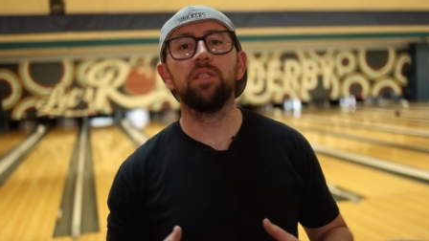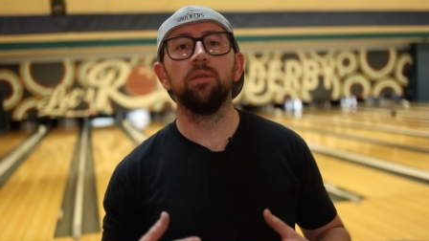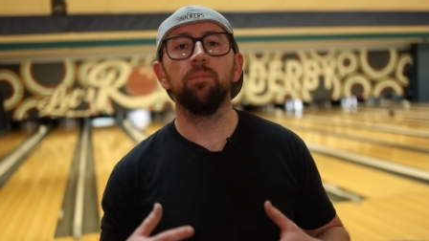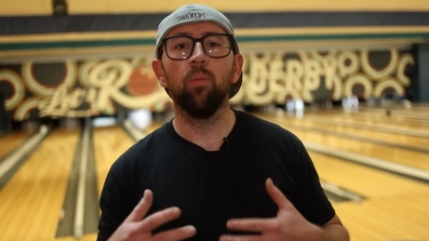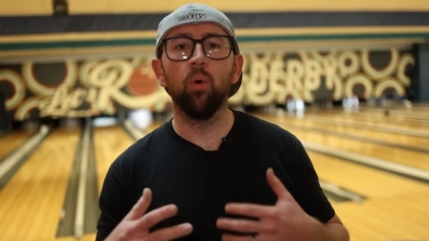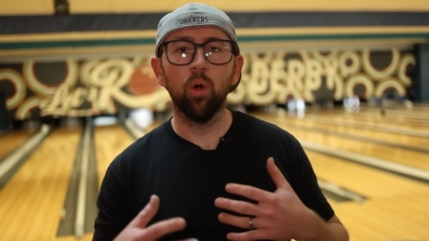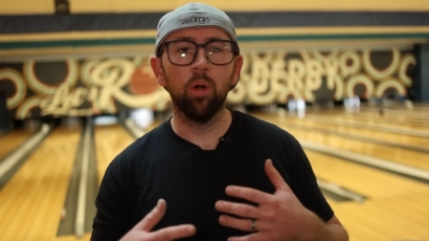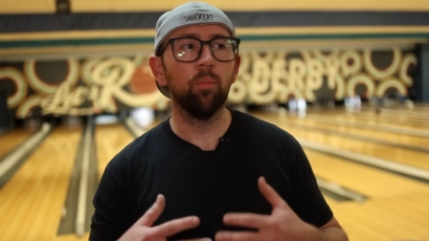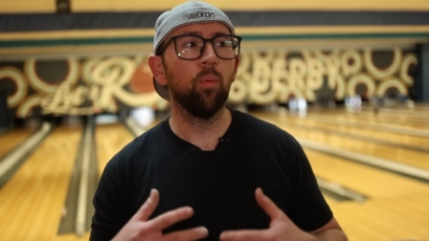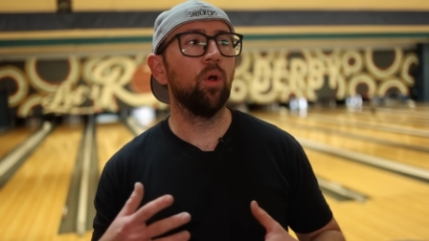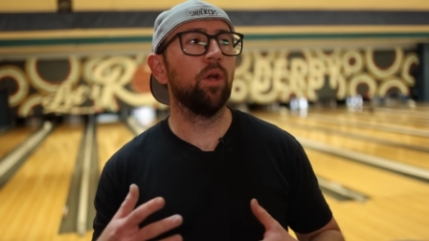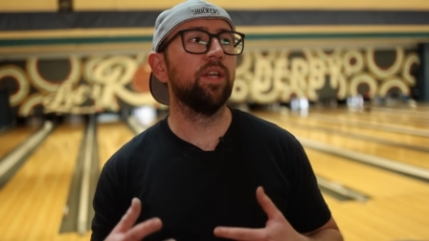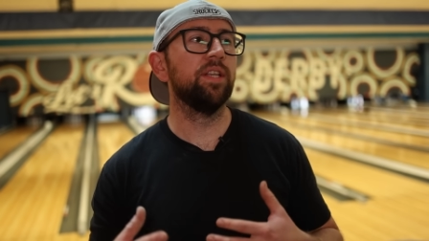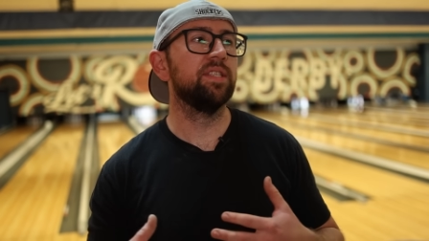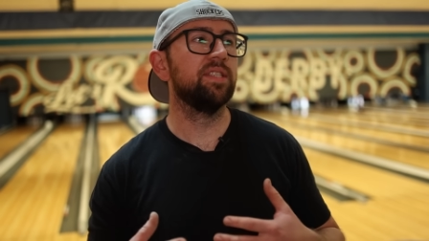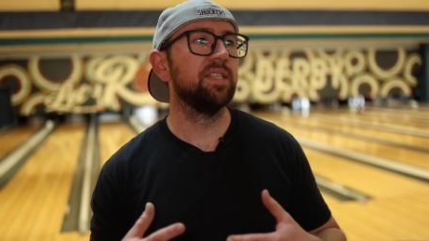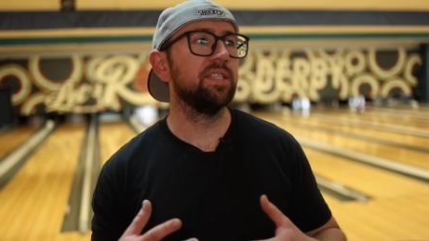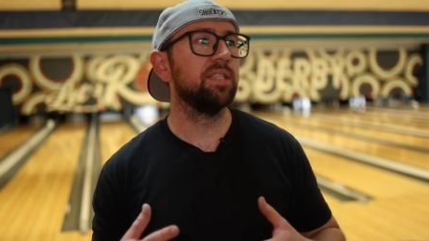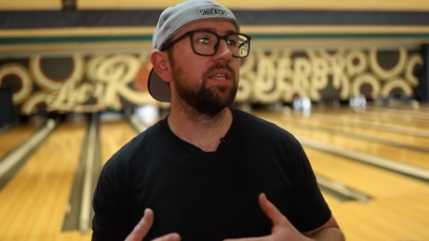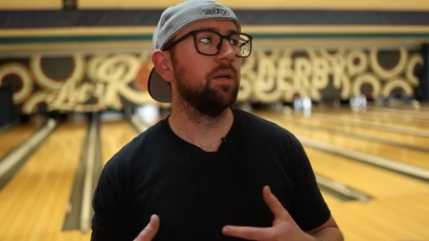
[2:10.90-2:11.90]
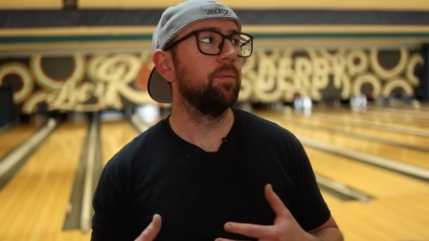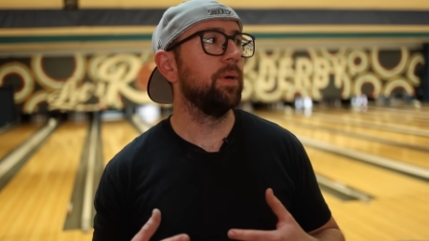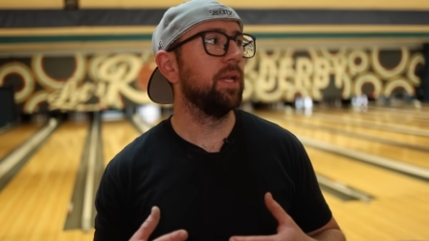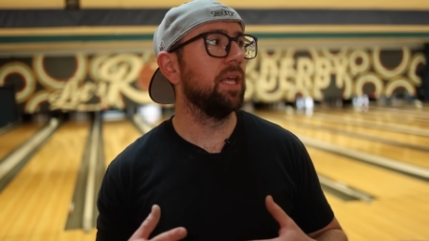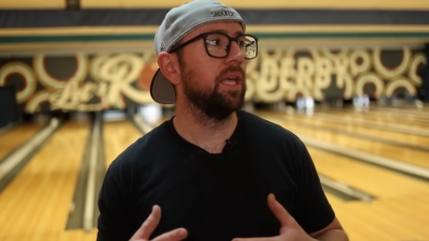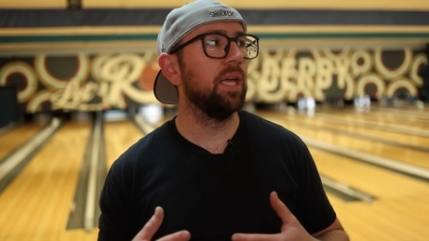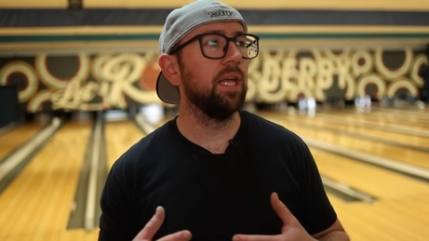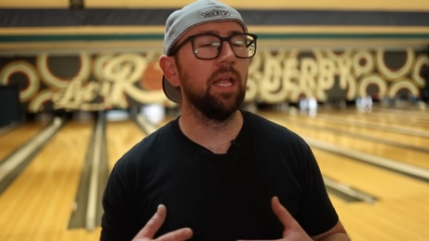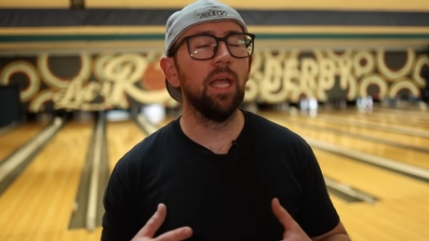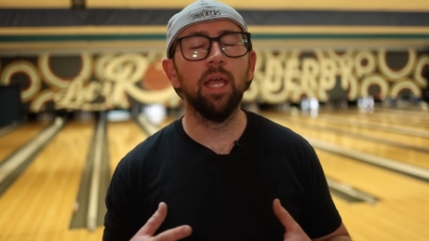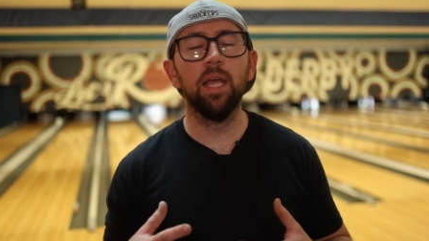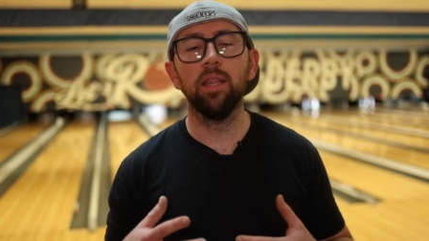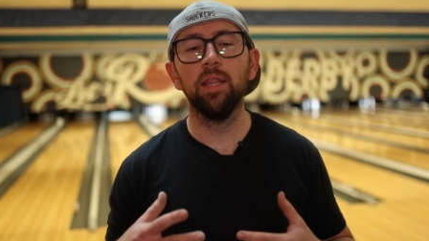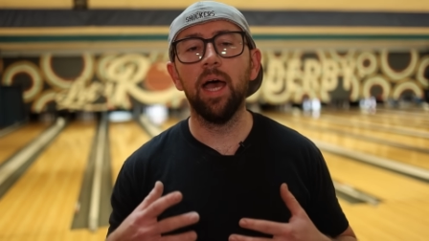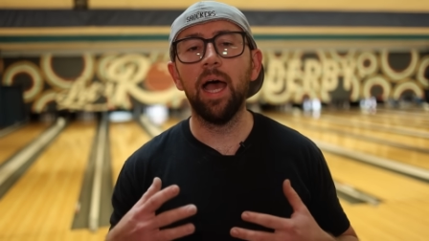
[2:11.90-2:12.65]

the more and more consistent I'm gonna get, and